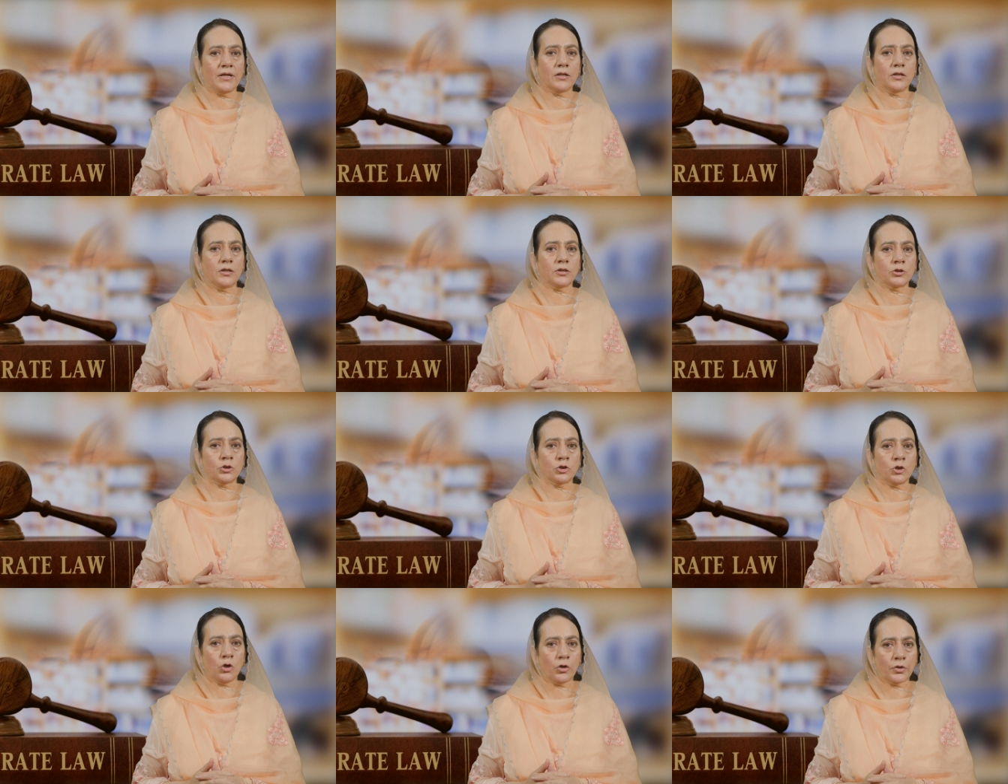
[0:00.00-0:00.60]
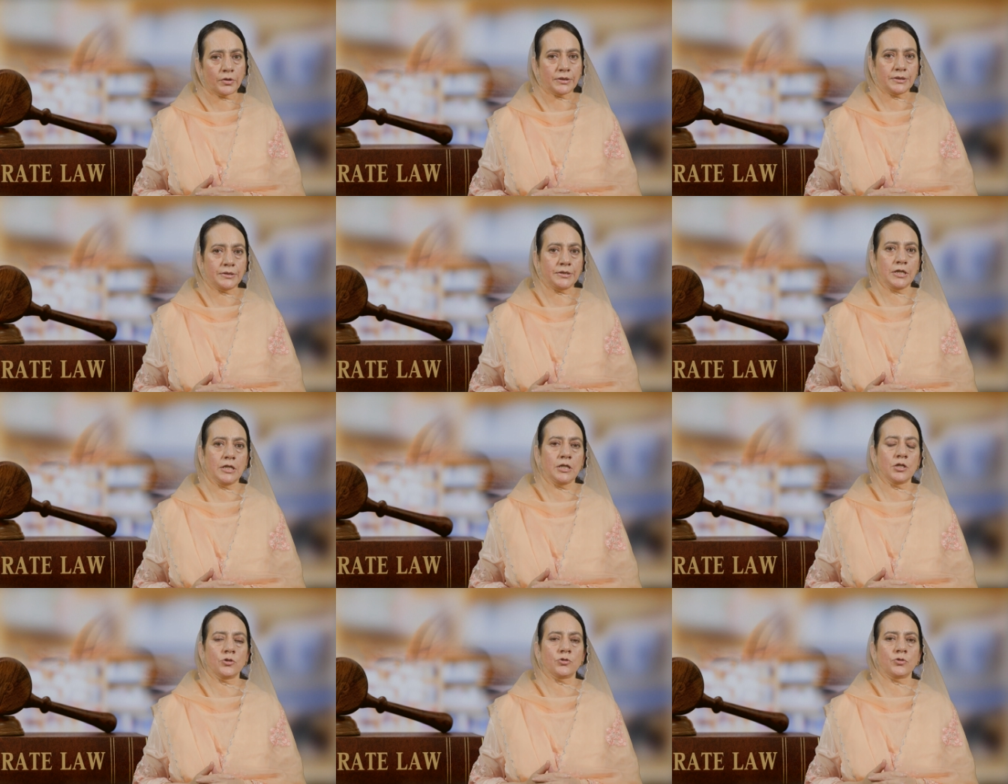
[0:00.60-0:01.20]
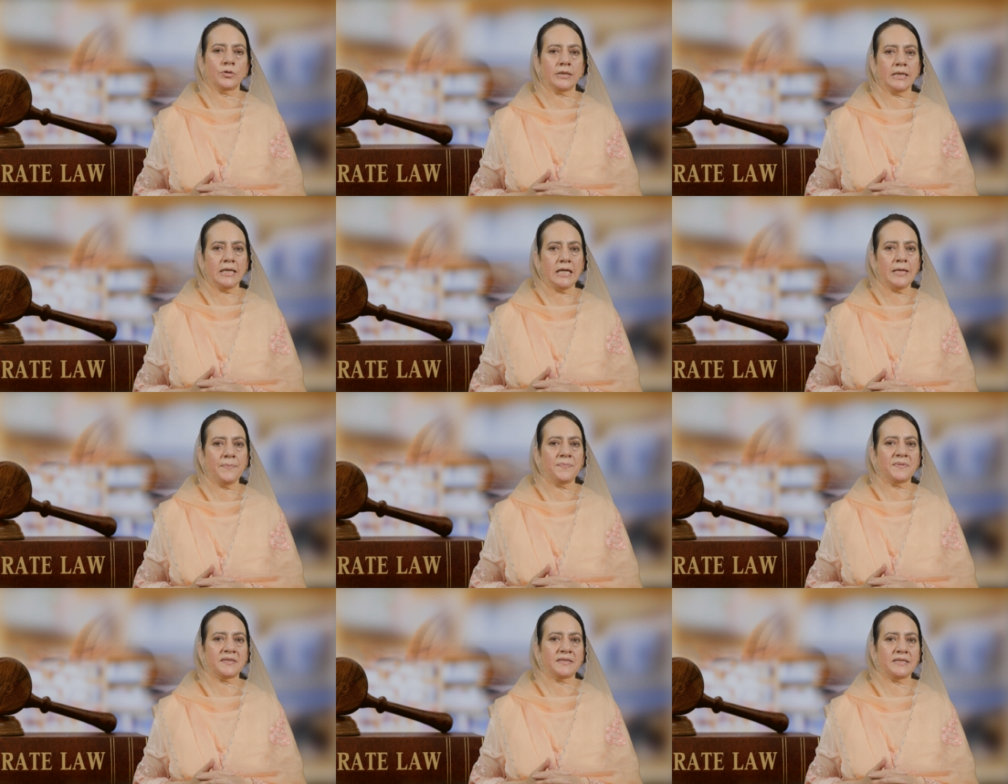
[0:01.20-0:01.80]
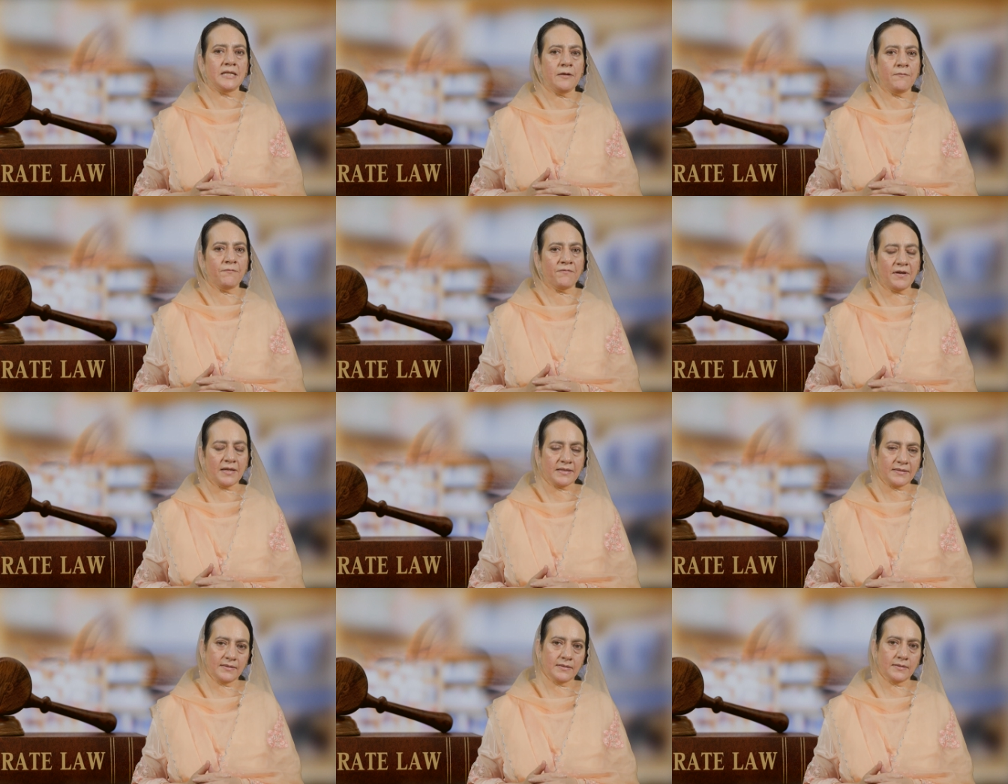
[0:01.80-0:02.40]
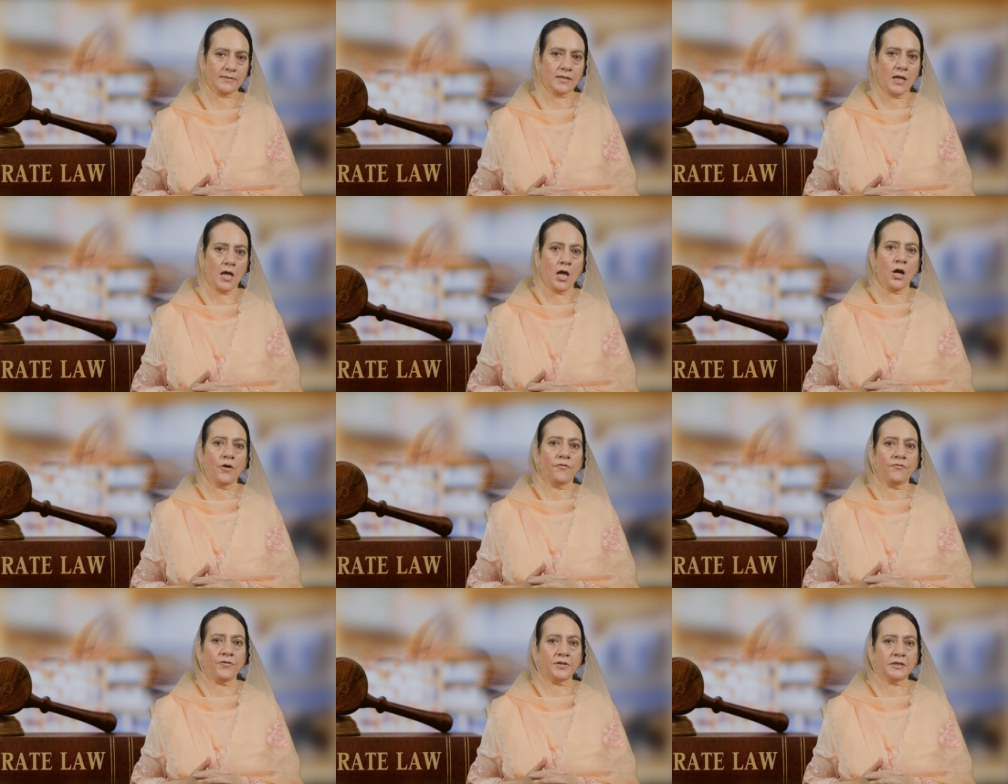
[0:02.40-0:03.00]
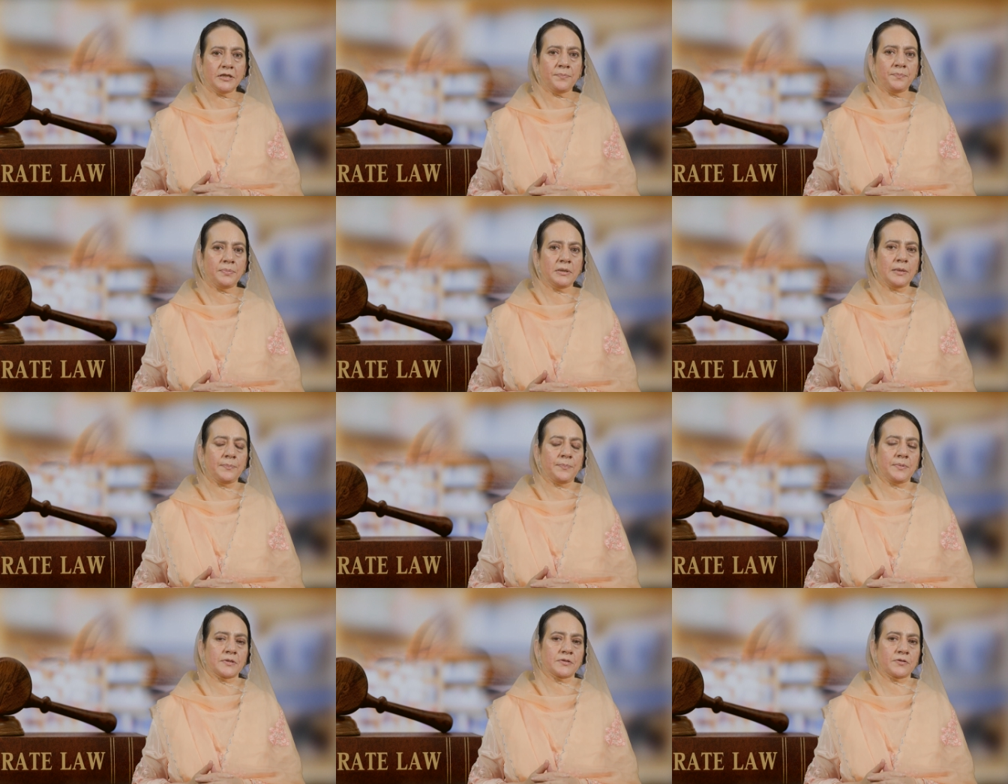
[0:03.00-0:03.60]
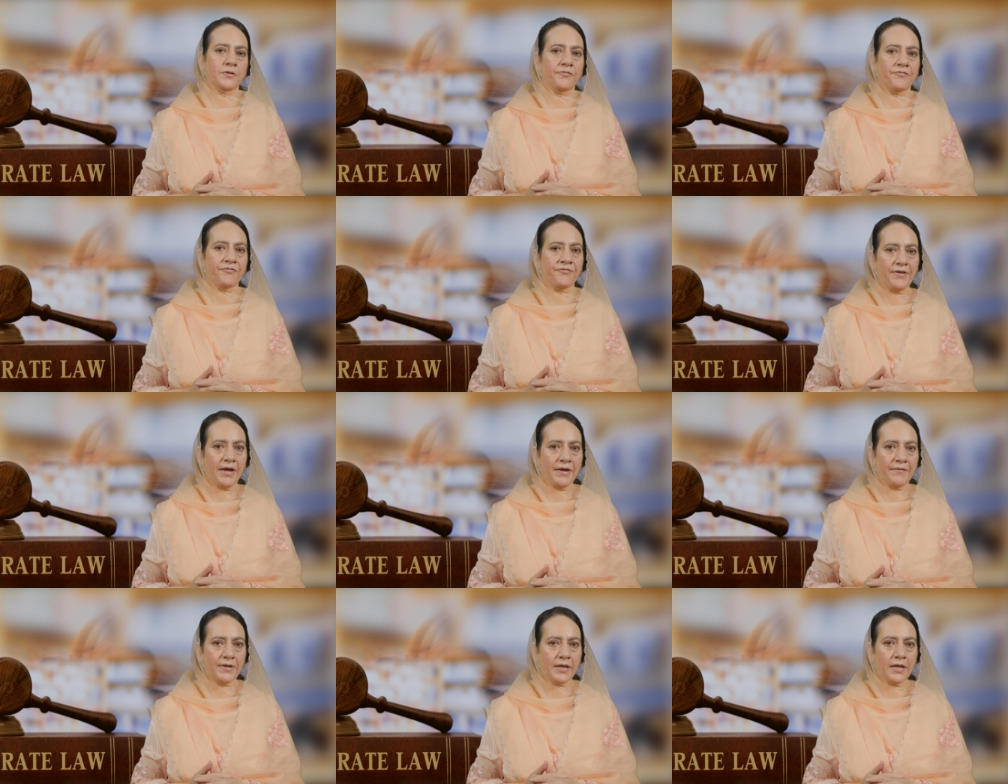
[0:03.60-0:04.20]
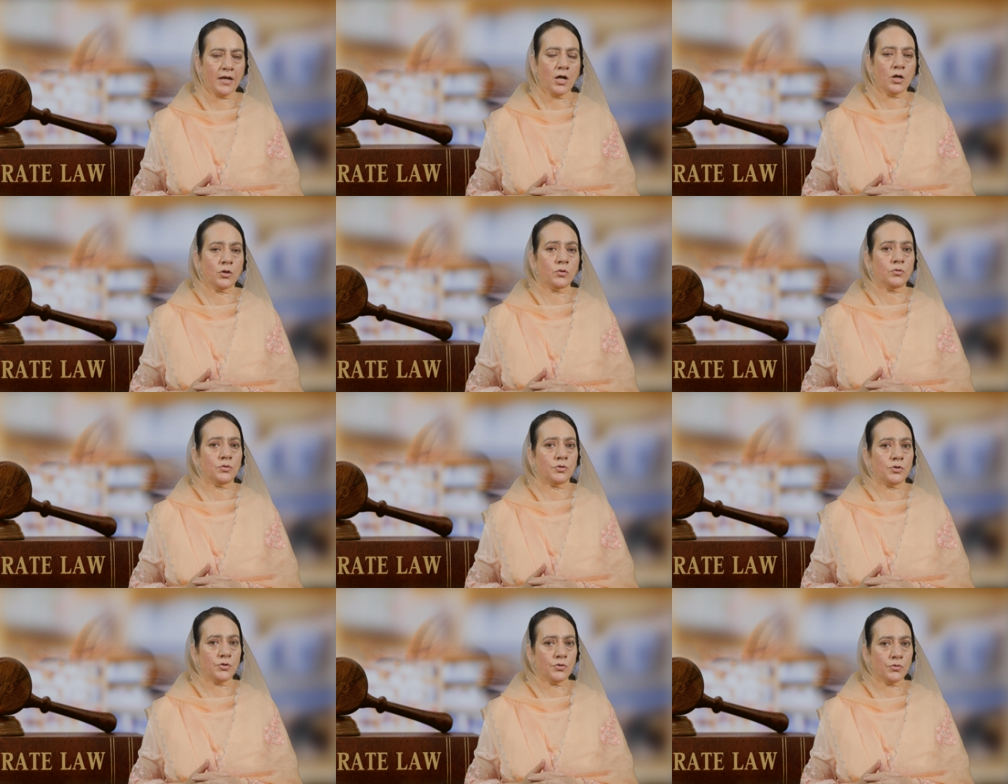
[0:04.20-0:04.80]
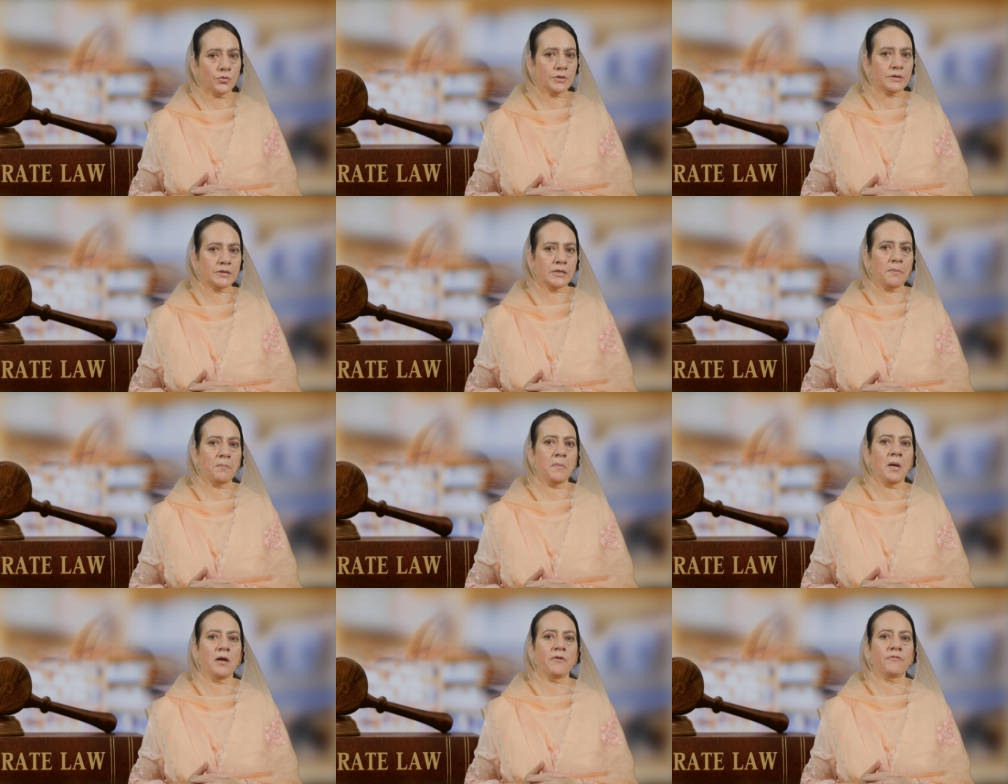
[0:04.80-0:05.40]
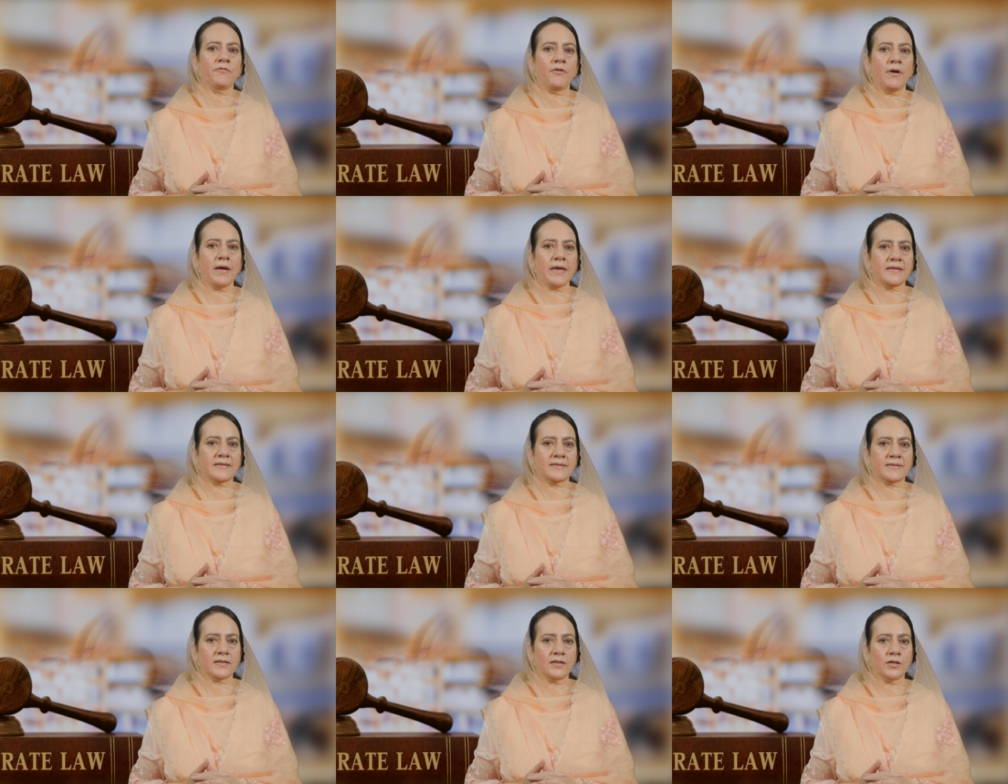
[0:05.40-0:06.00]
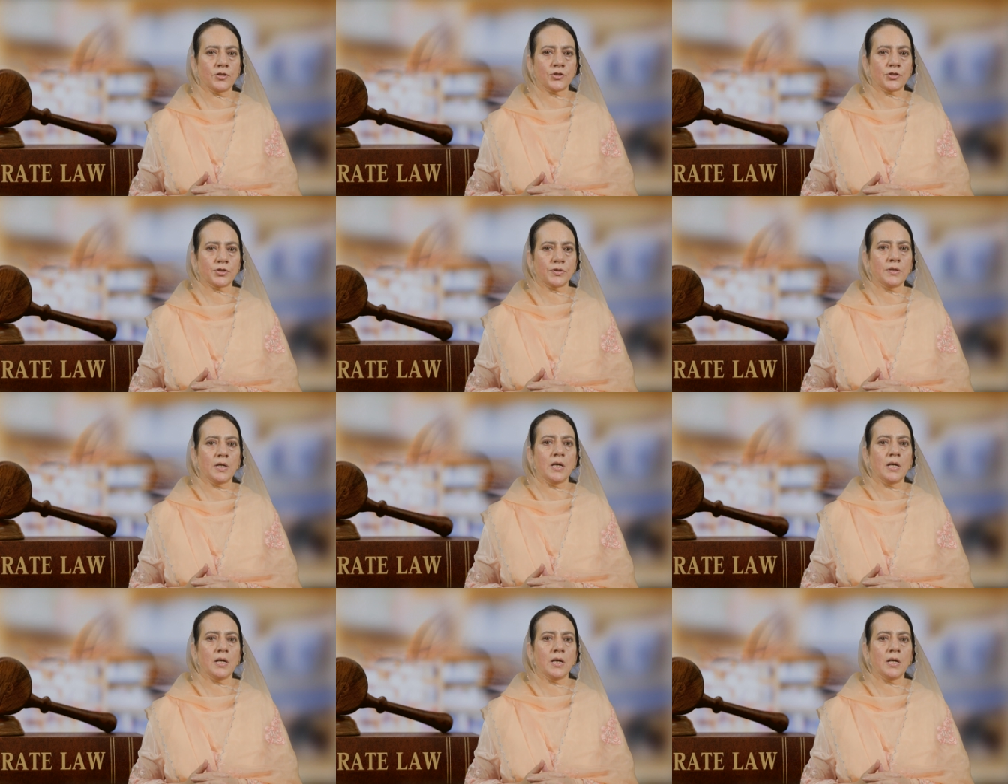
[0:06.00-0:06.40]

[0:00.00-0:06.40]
authority to keep steam vessels for the purpose of ferry could use them for excursion